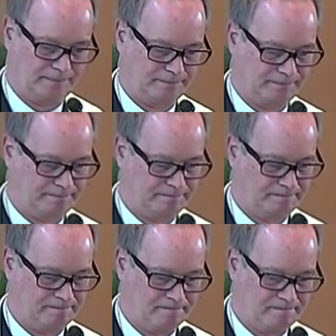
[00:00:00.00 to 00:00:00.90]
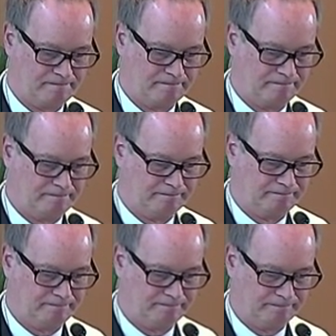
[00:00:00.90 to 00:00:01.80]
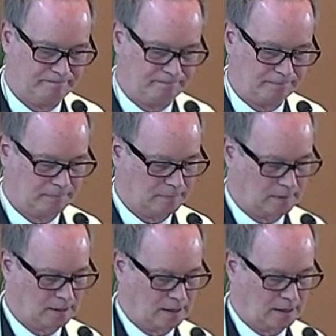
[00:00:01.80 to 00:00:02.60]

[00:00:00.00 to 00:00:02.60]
[no speech]